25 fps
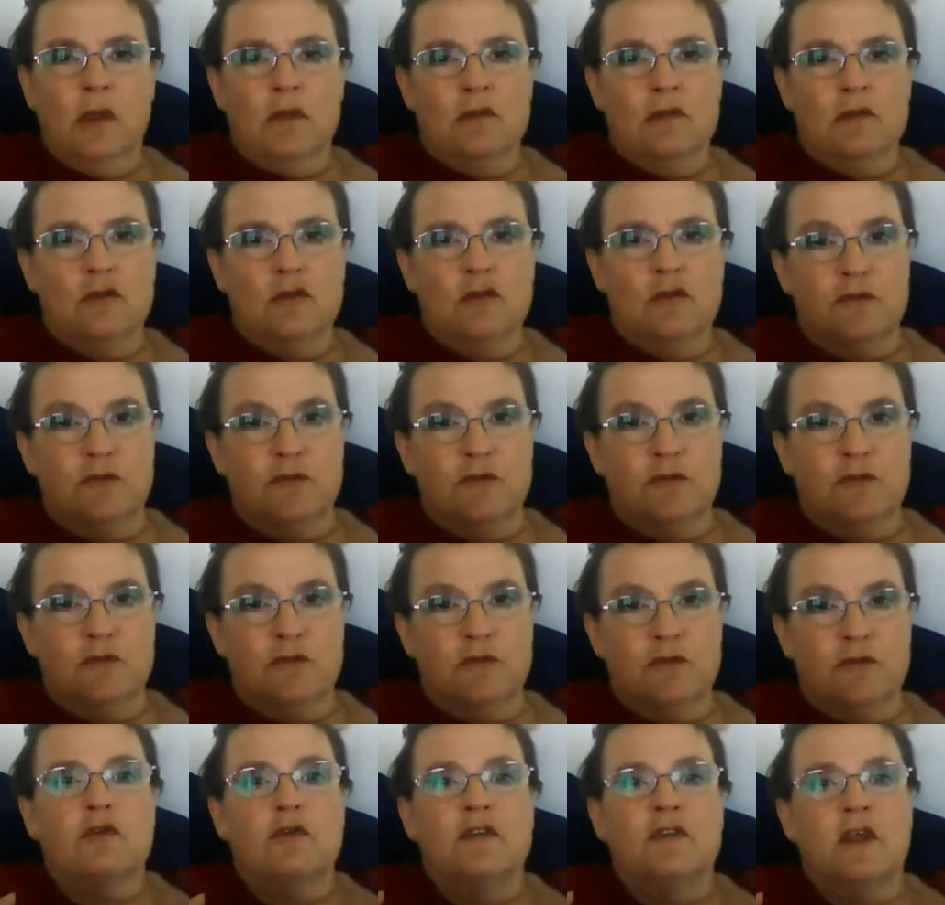So if you think
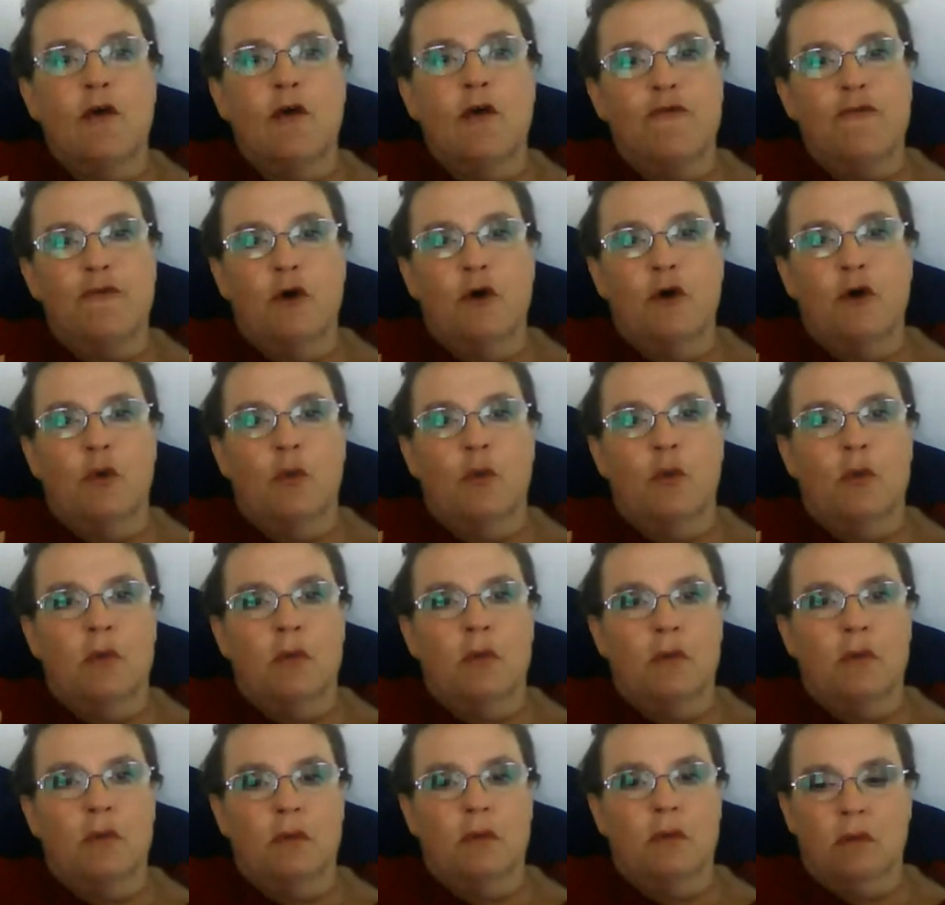of your cell
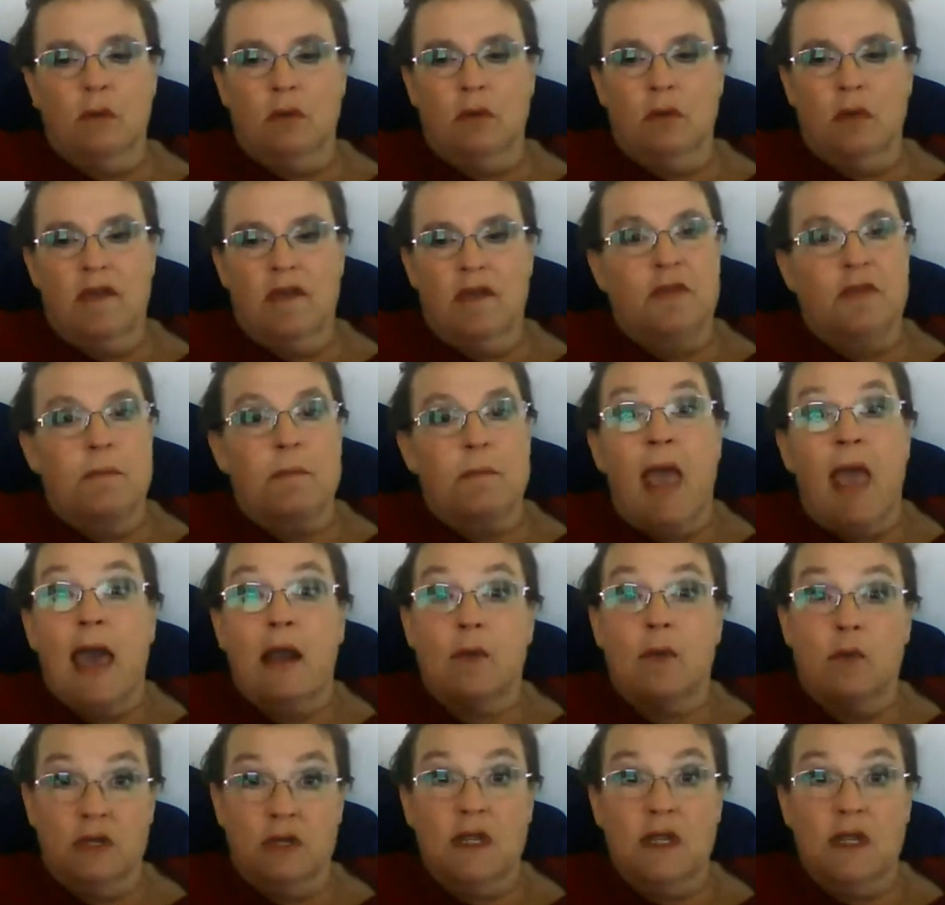phone, if the
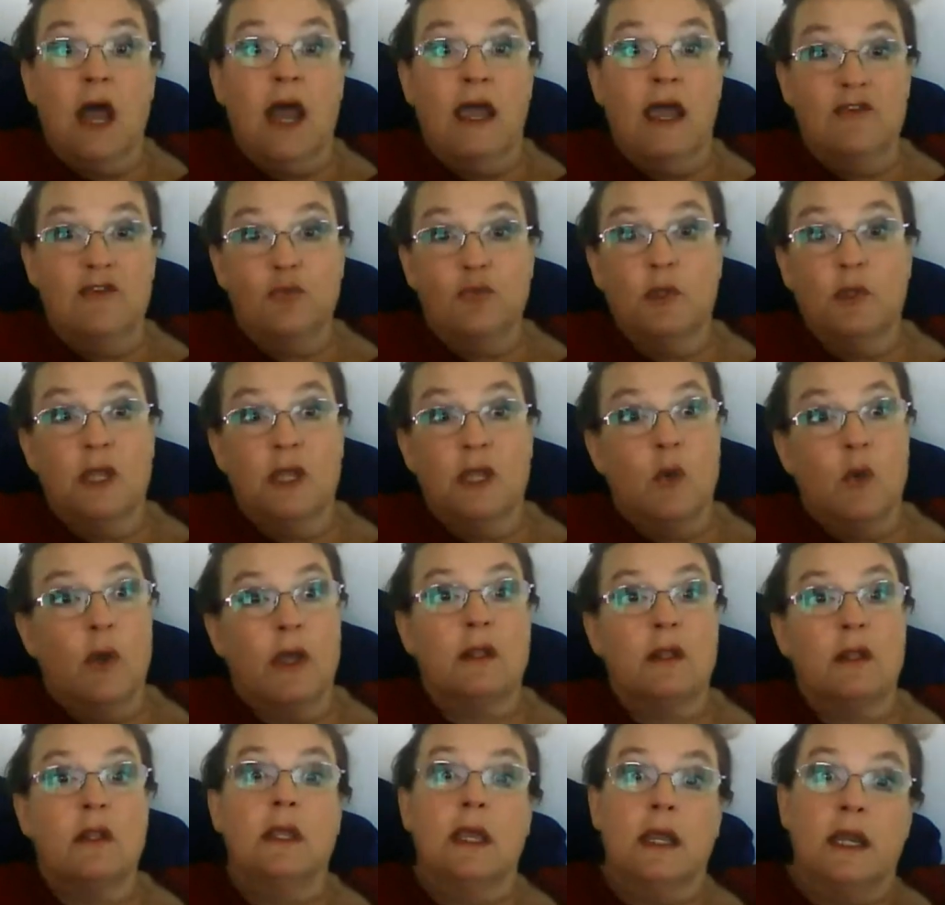battery dies really
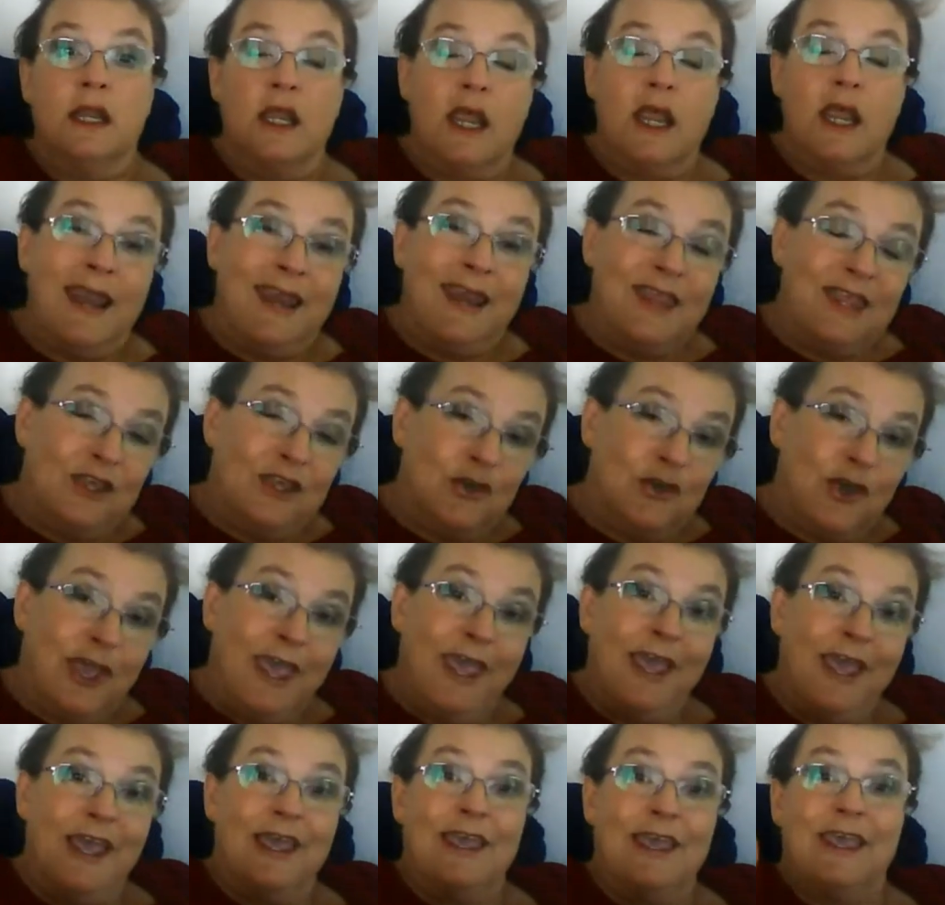quickly and you
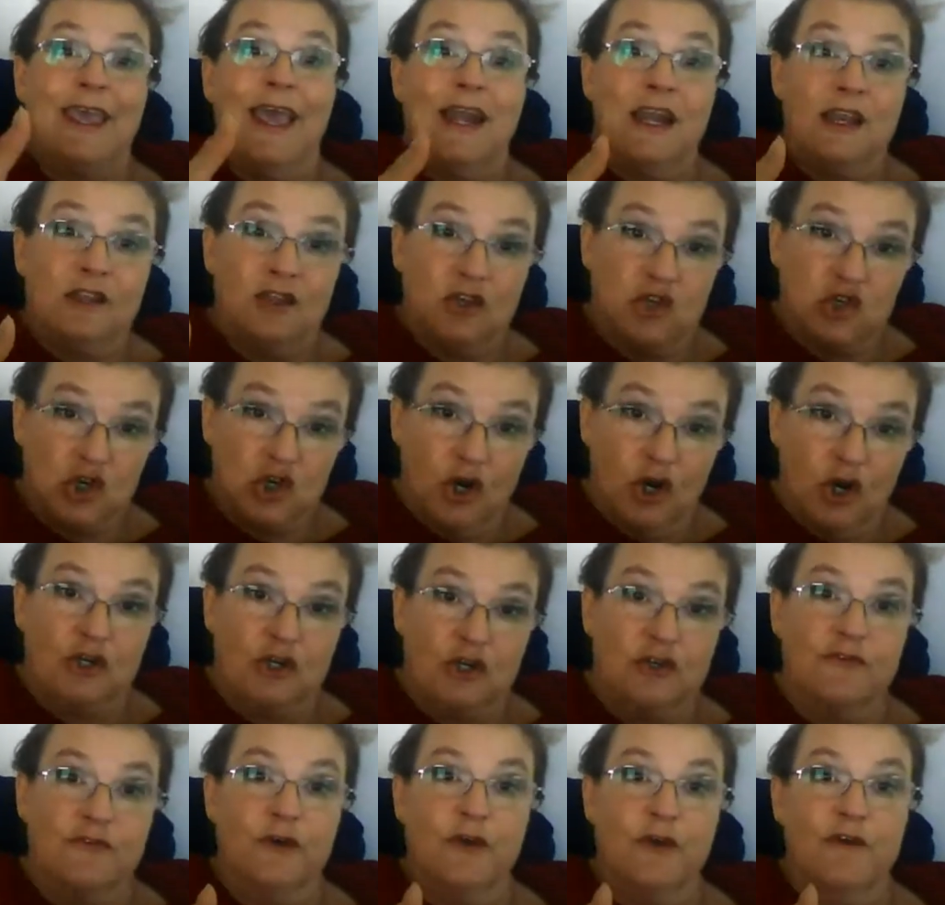can't get it to
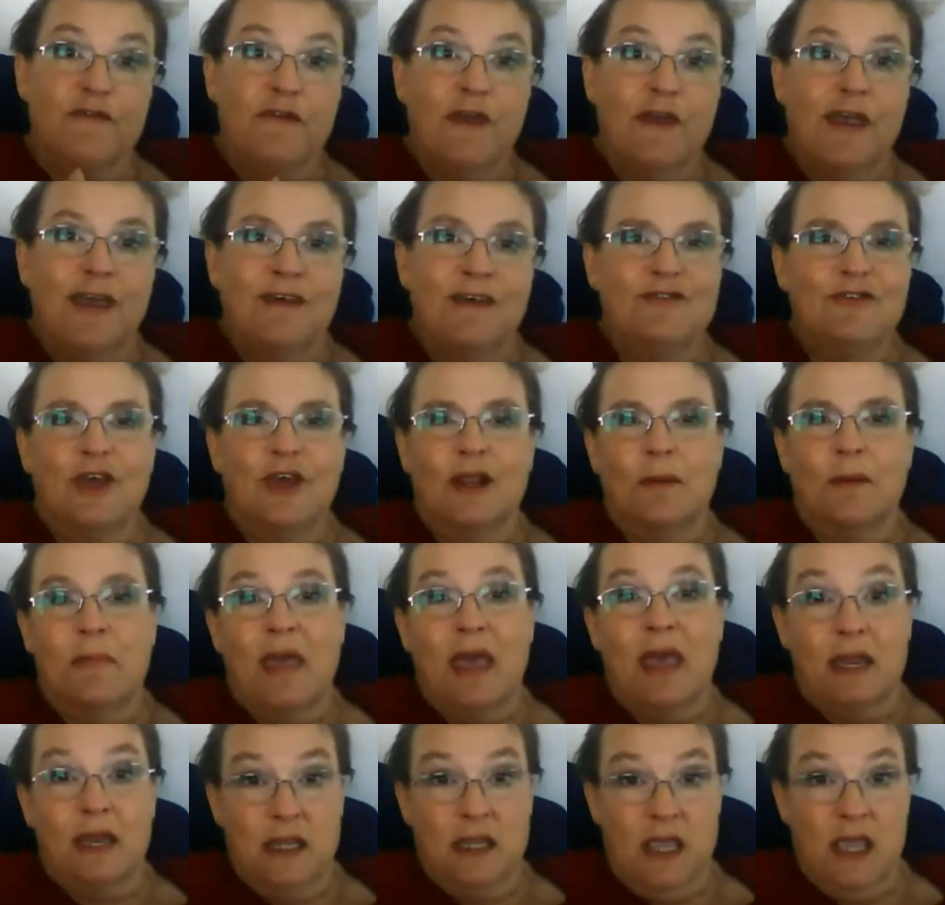charge very fast, you got a
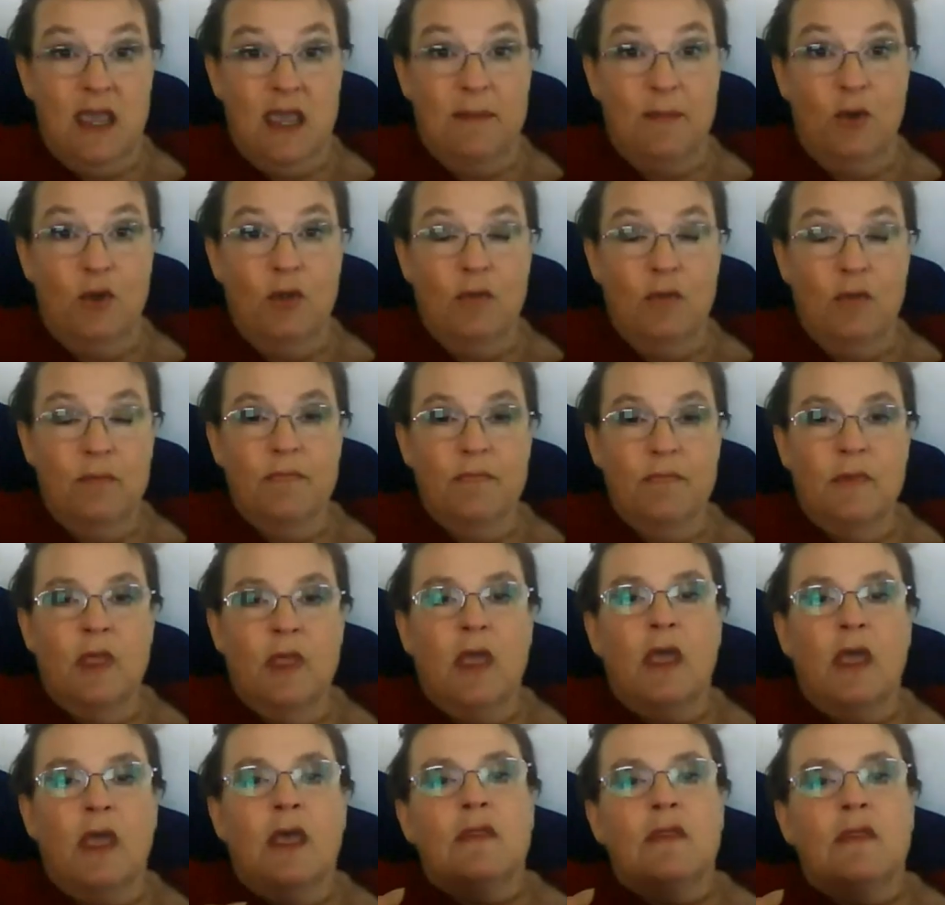bad cable,
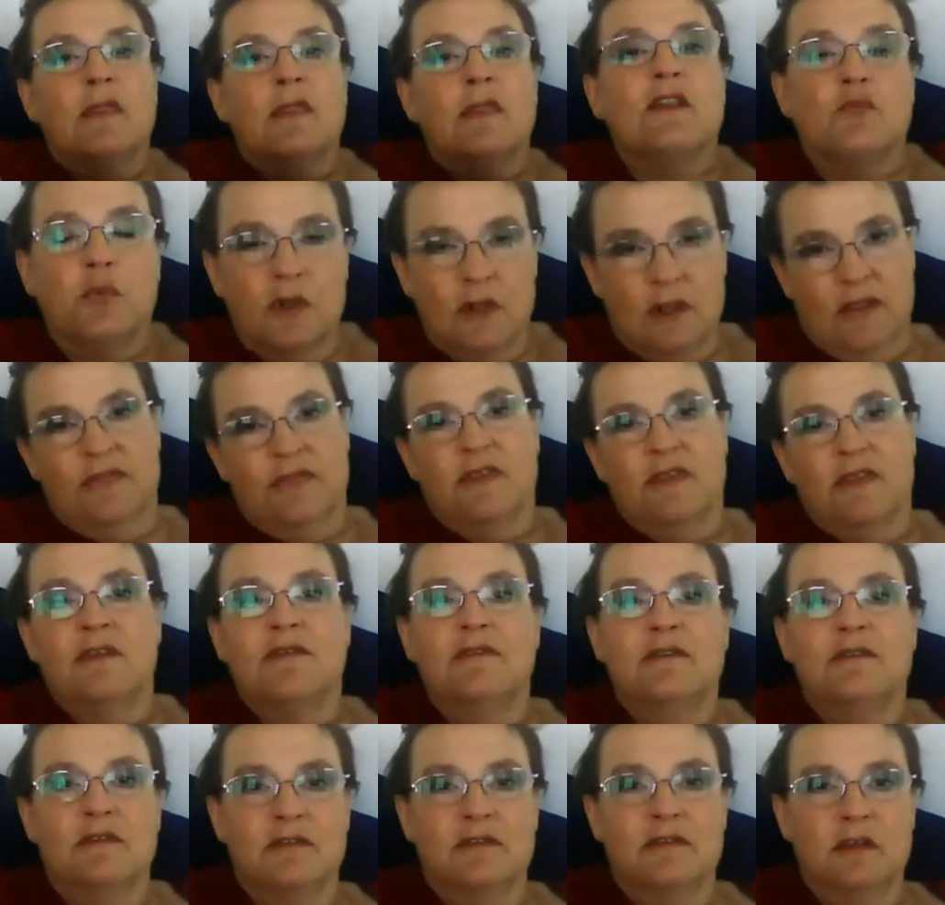that's what
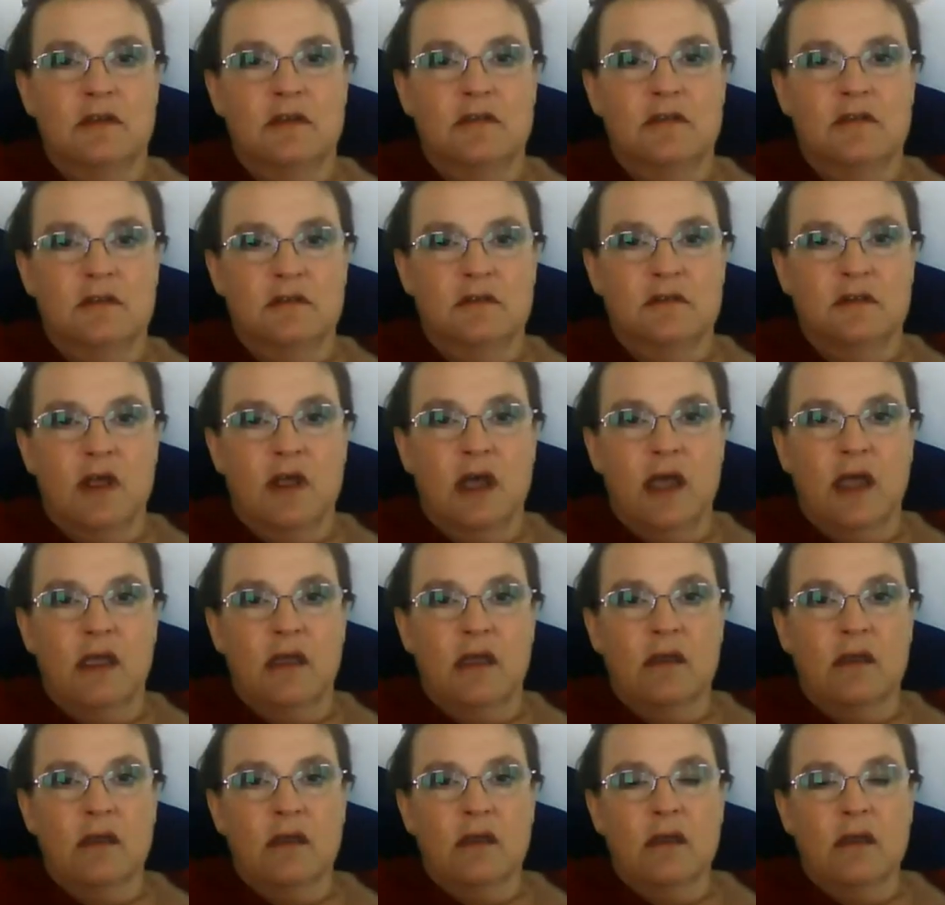this disease is
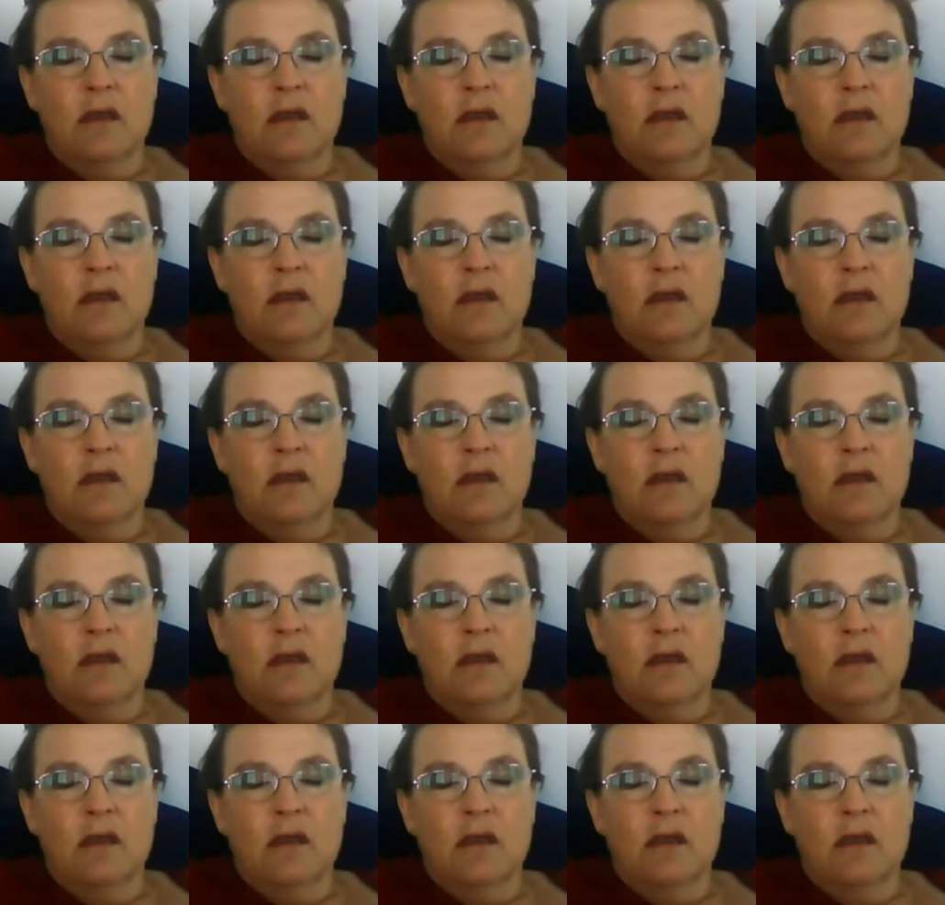like.